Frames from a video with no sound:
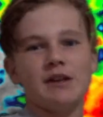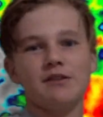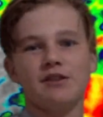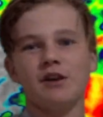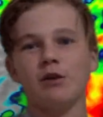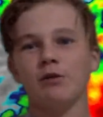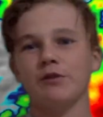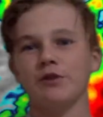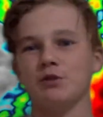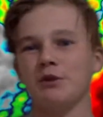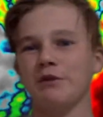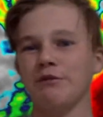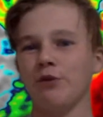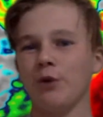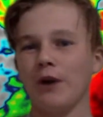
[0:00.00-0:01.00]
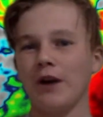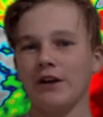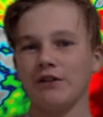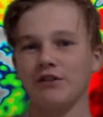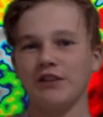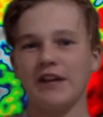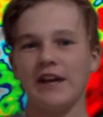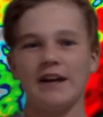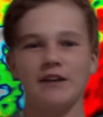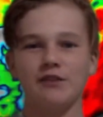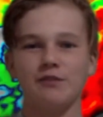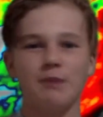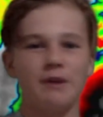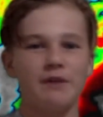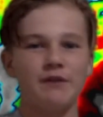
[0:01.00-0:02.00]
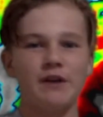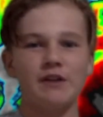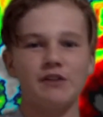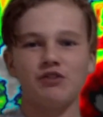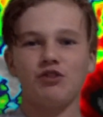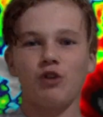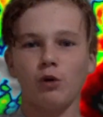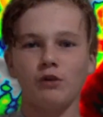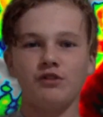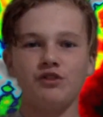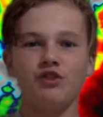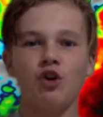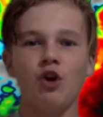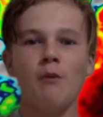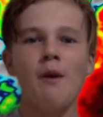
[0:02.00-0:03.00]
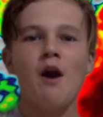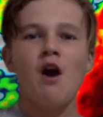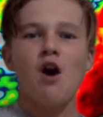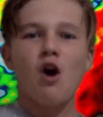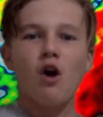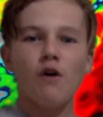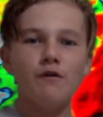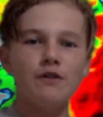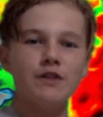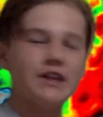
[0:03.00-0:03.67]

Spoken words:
has held for 24 hours now. It is by far the strongest storm of the